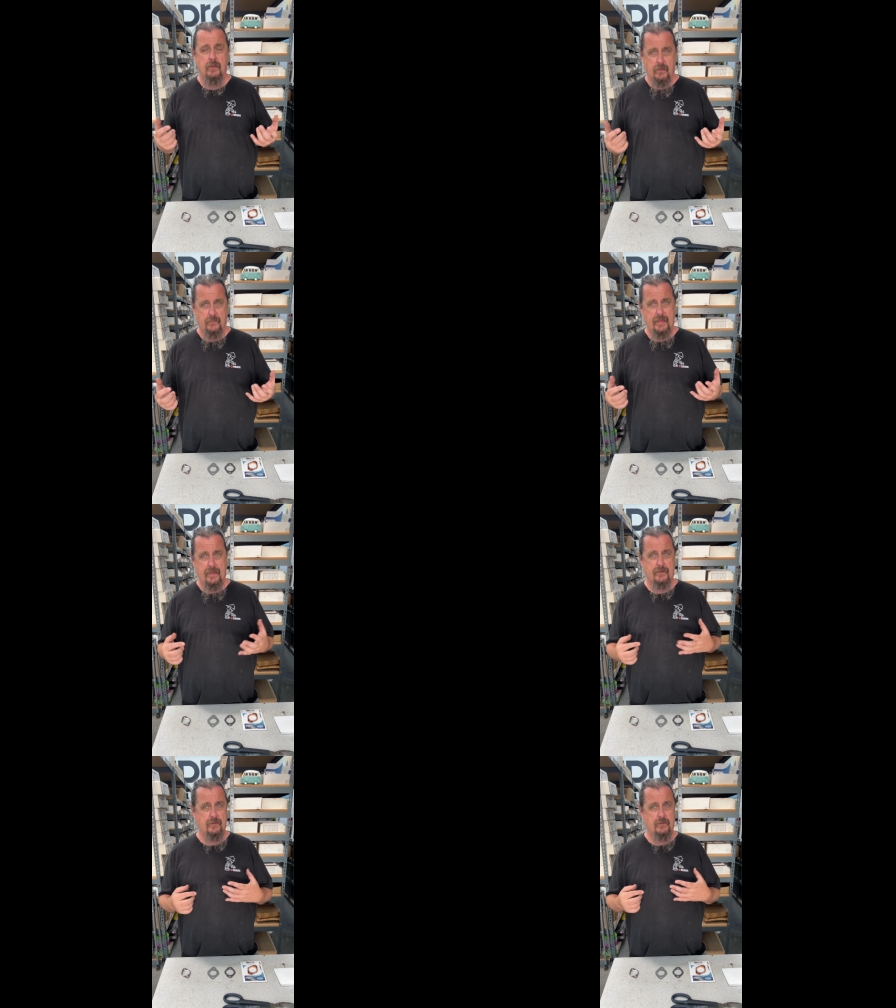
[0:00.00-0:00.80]
on the
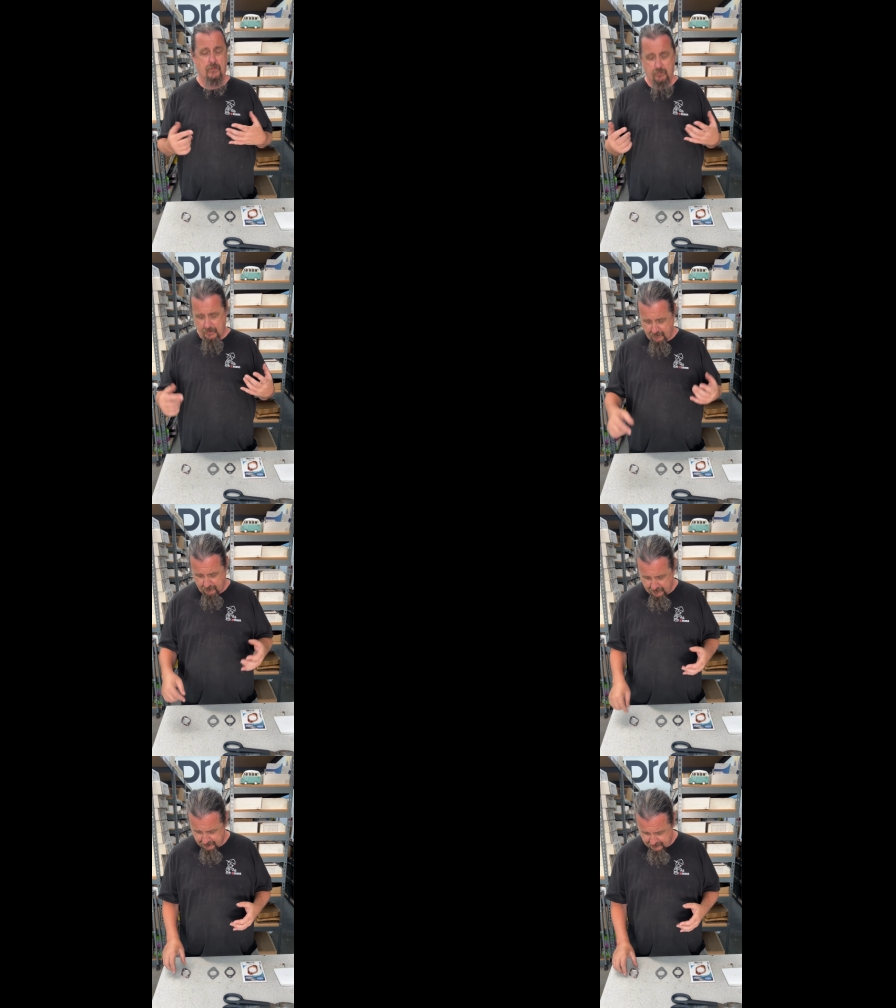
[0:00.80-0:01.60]
header or whatever,
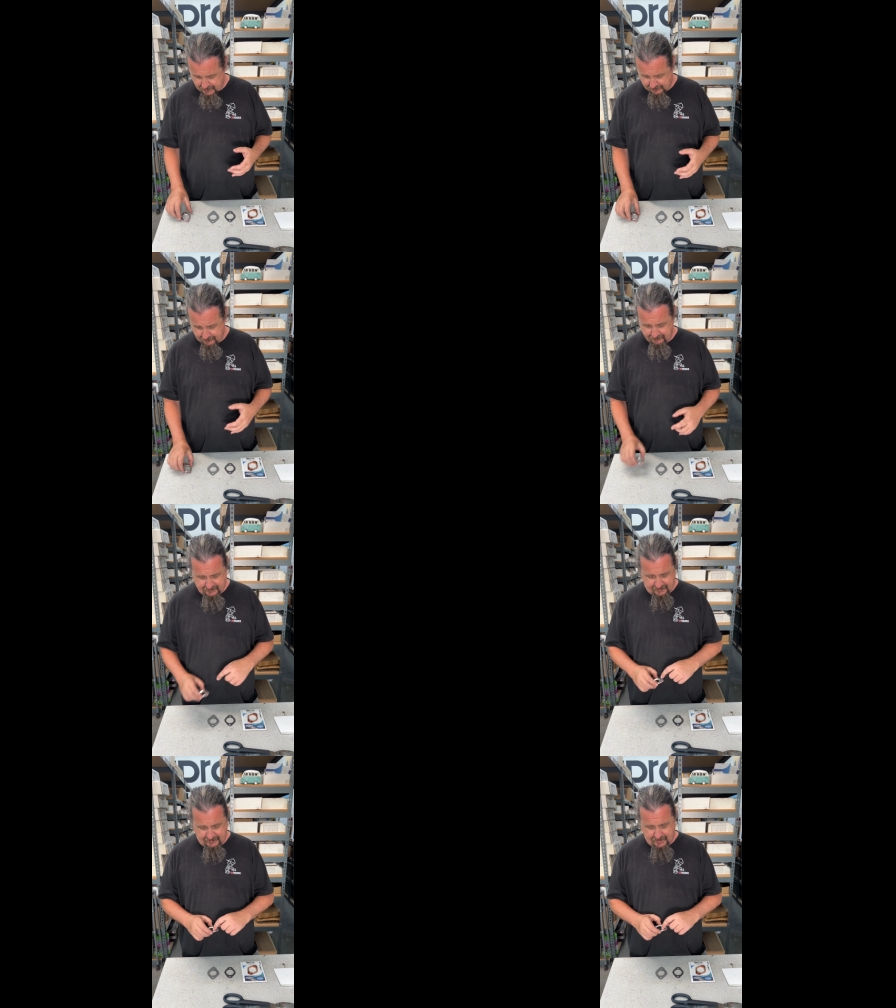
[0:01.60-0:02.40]
and it's not going to
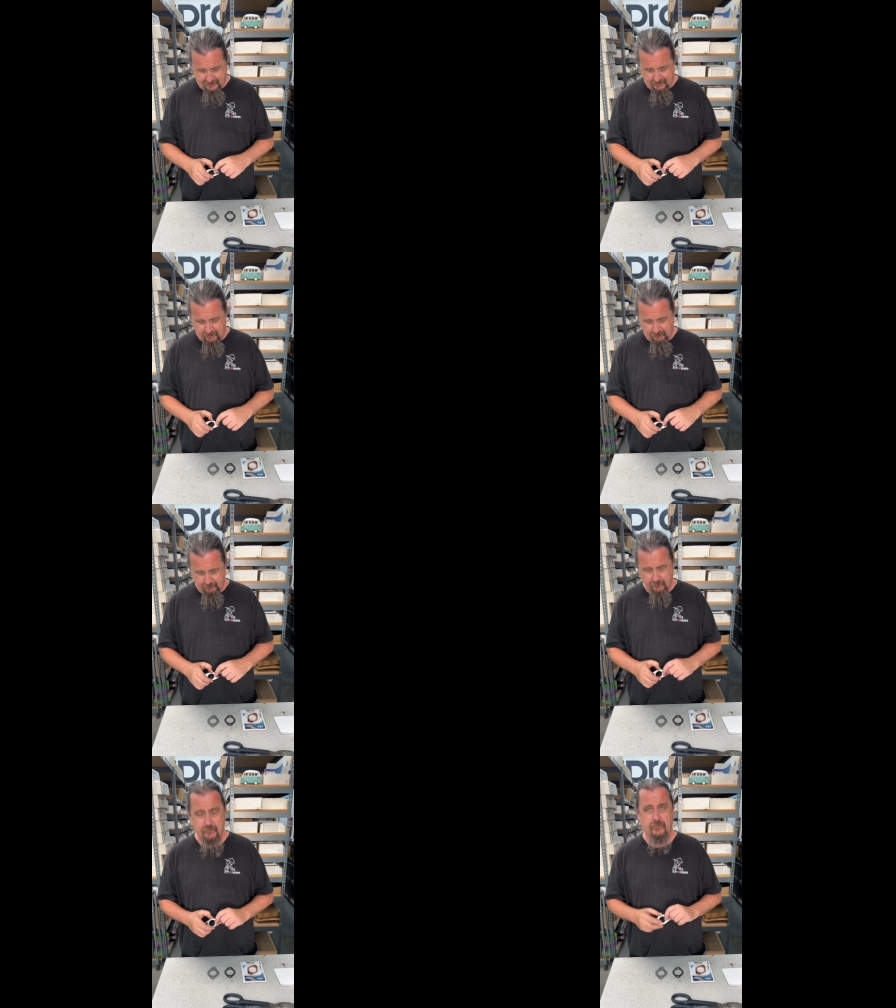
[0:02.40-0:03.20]
fit in that little
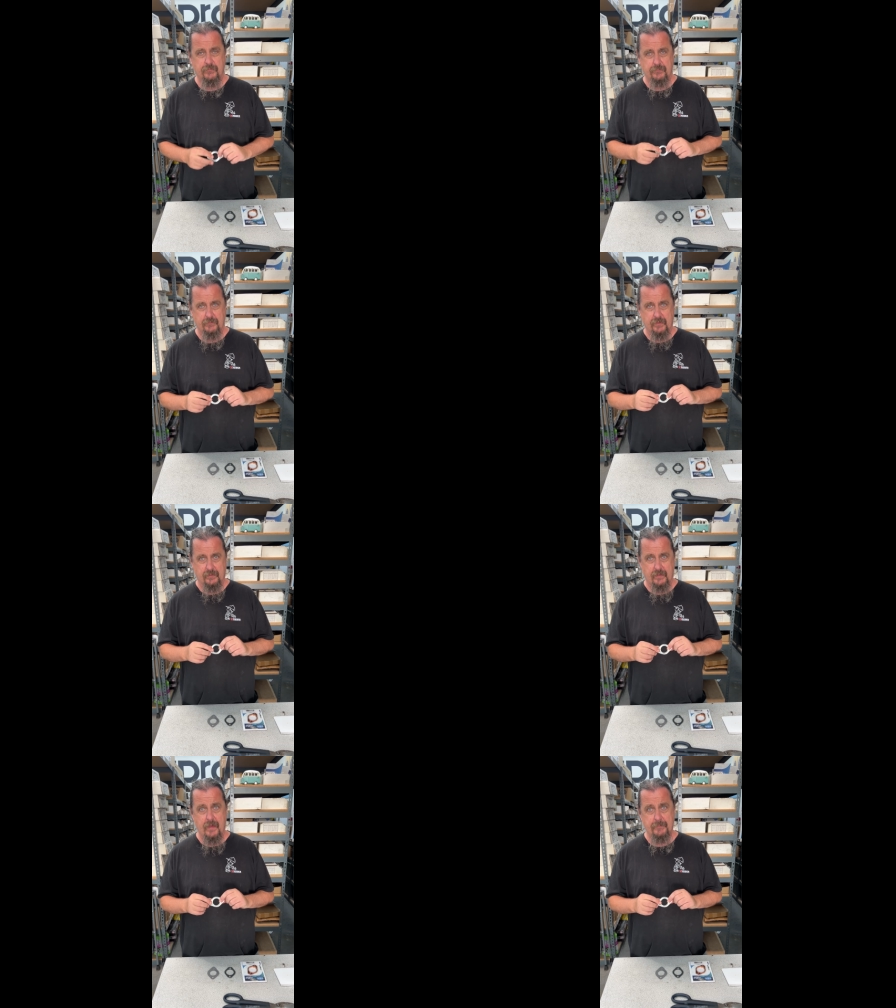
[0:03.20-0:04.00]
groove, little
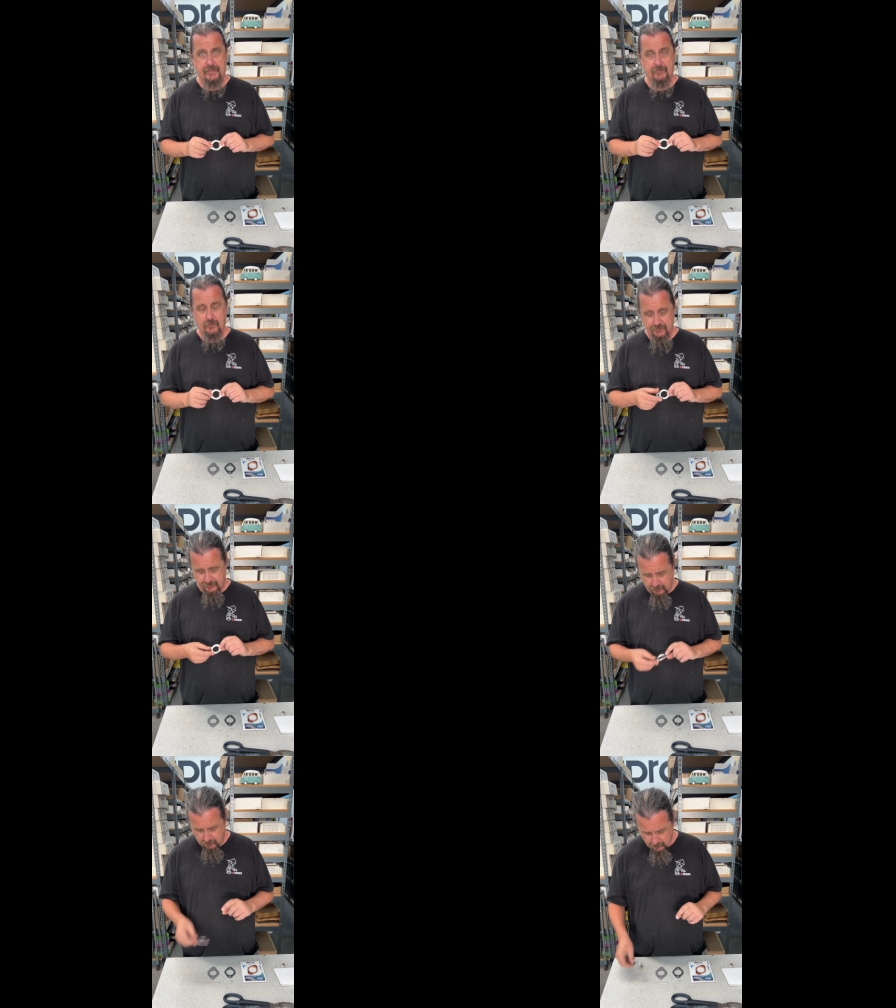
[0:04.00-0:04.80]
lump anymore.
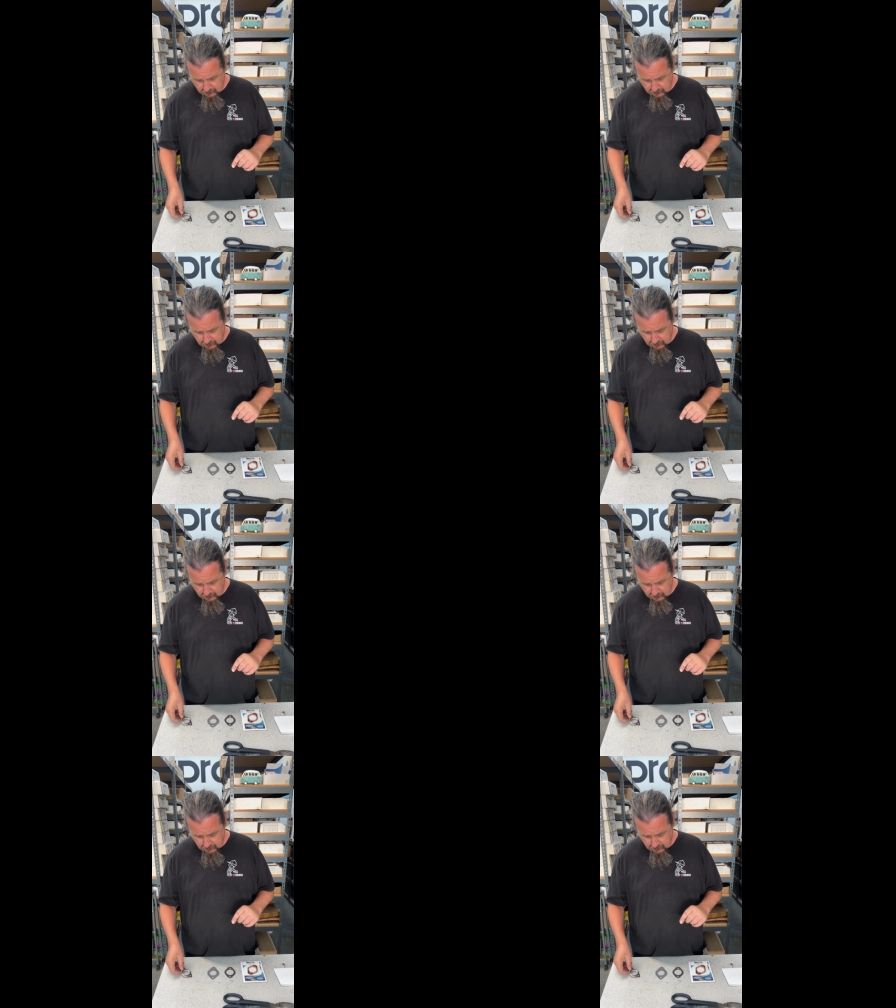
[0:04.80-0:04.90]
So